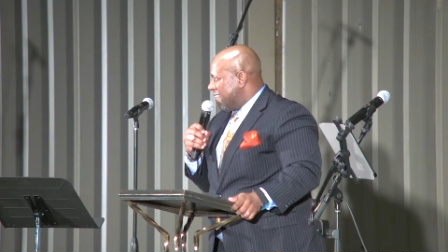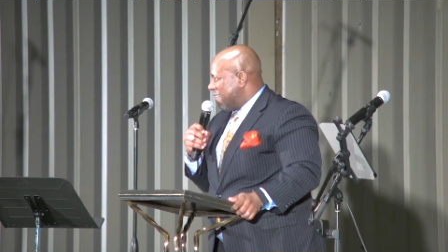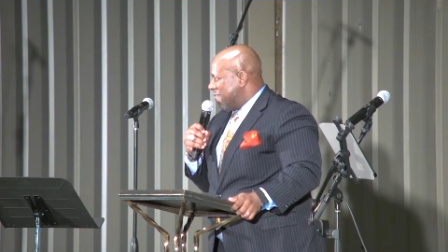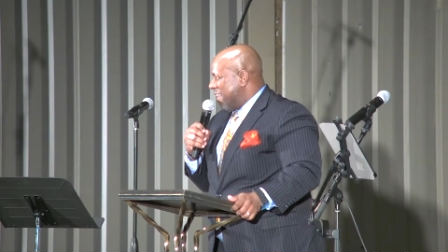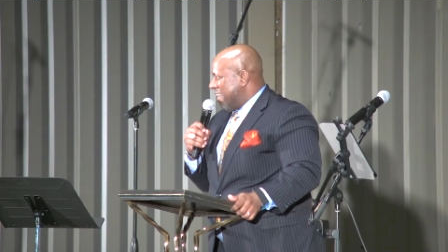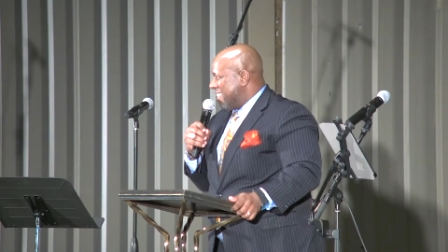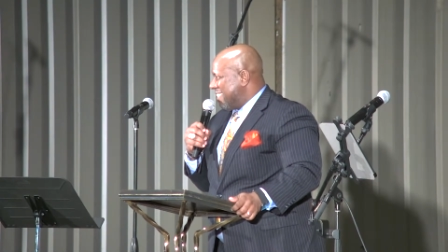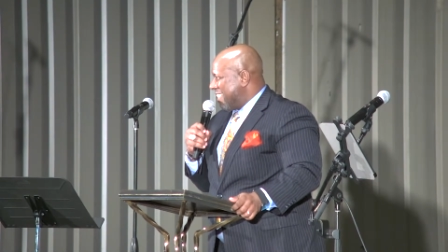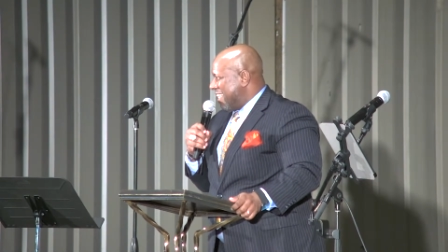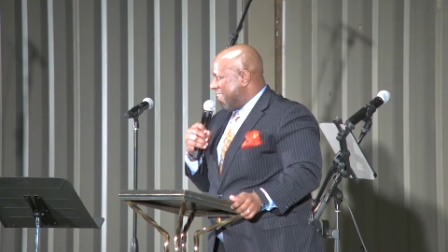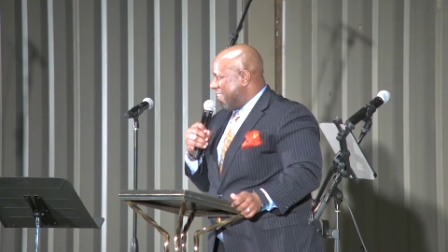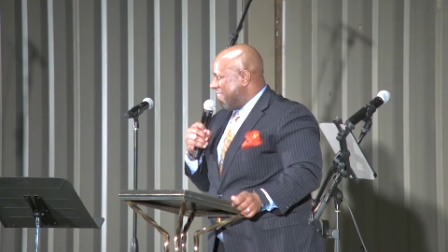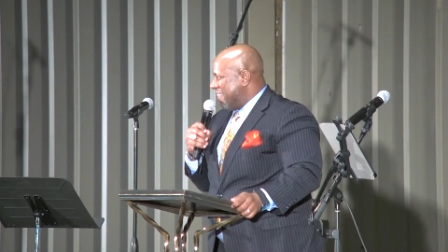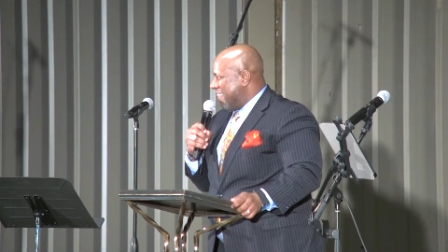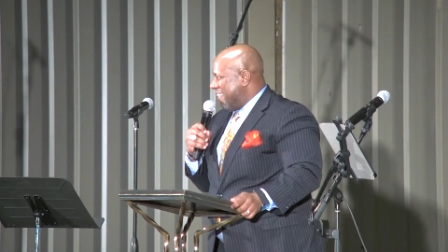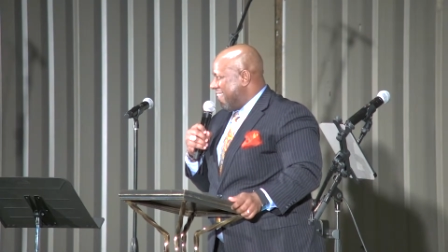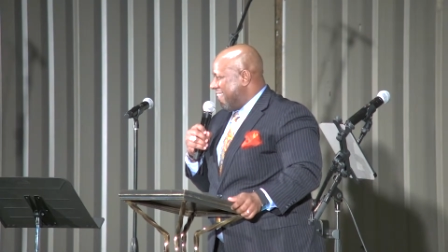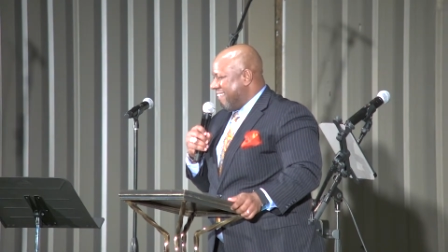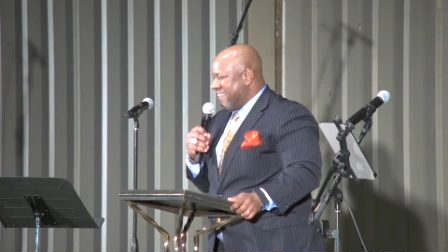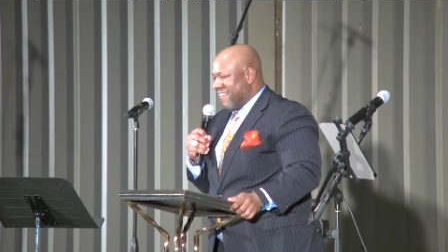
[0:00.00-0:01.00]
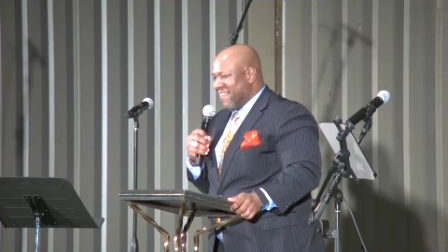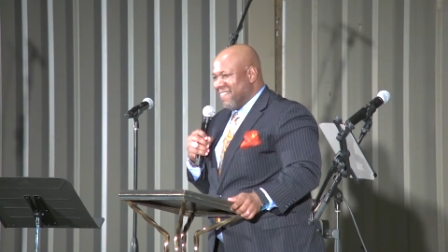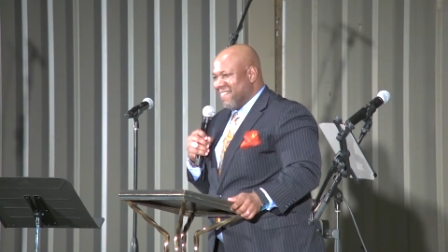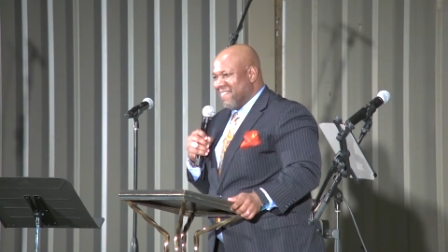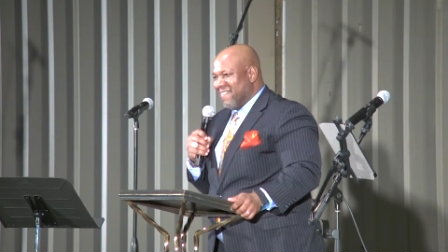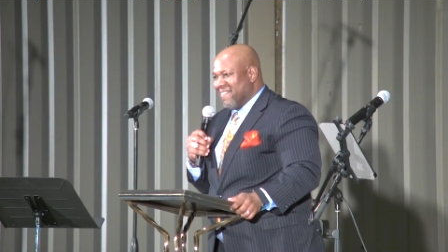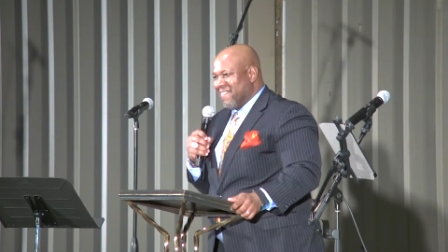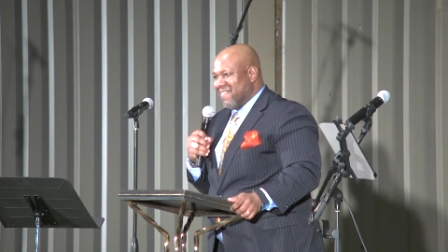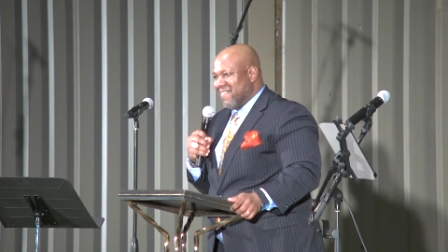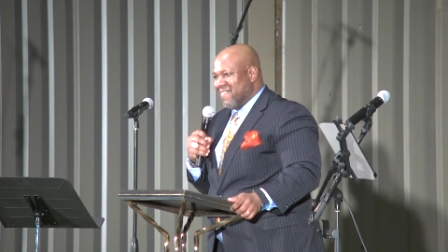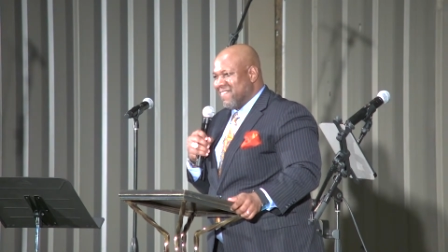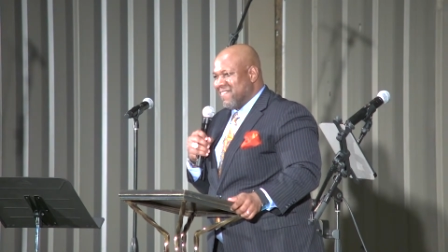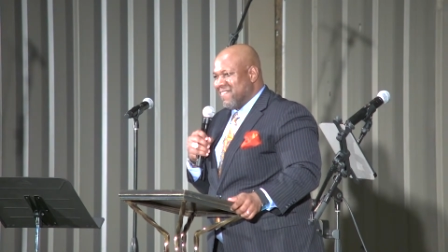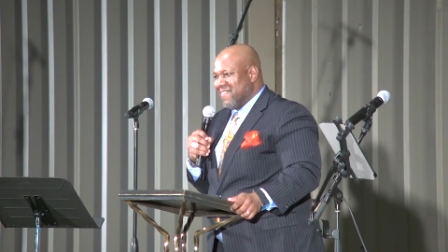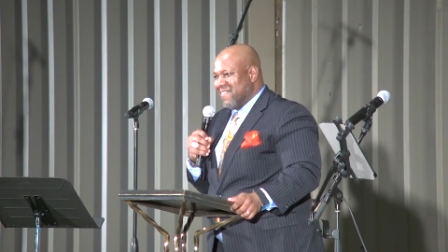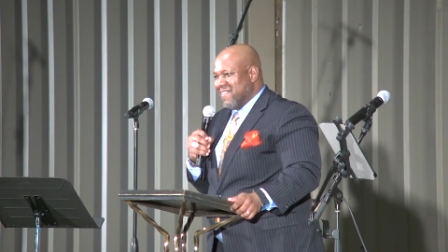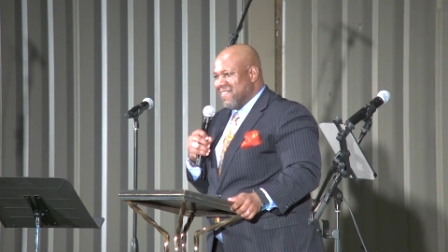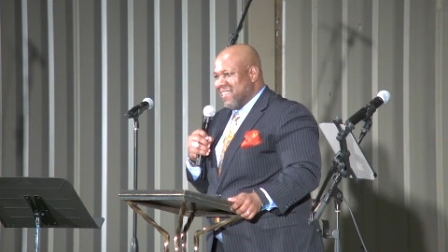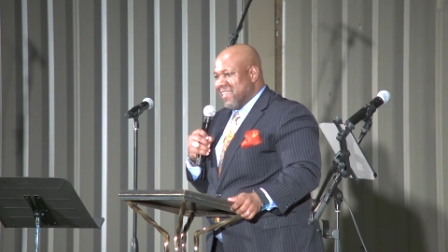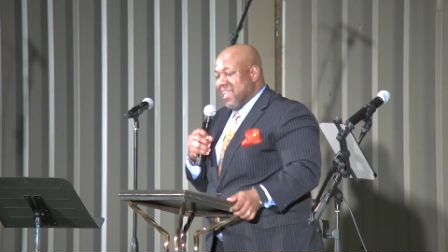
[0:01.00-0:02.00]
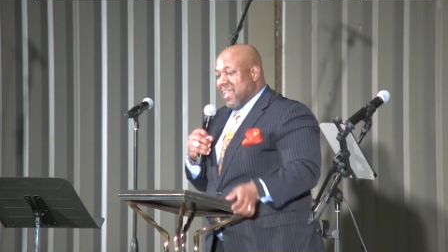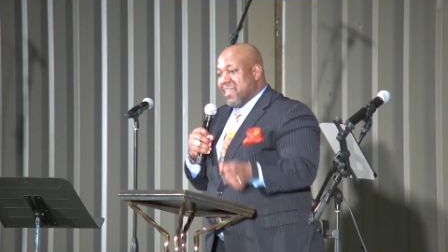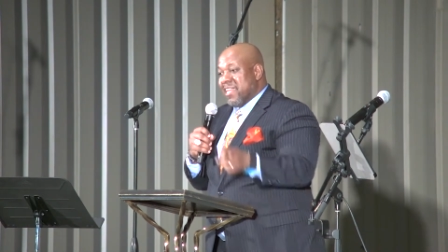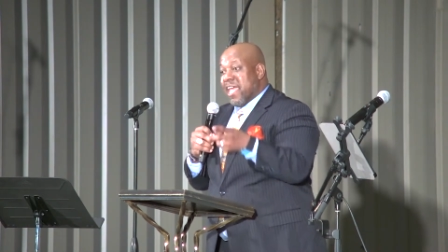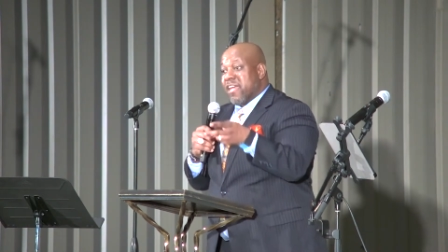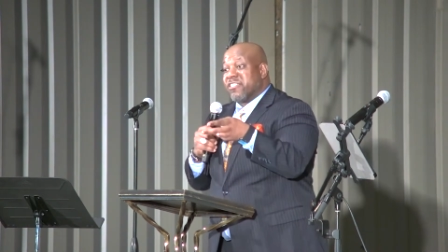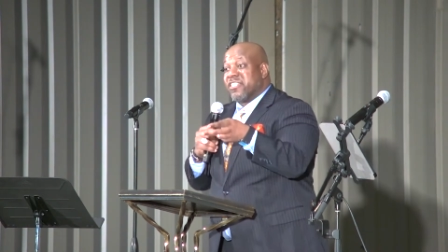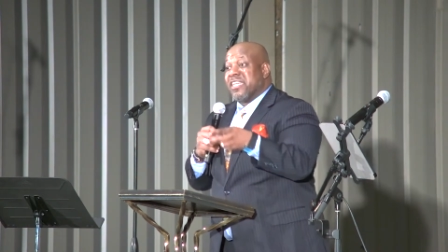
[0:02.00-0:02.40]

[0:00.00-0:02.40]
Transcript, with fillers: Somebody shout, read. read.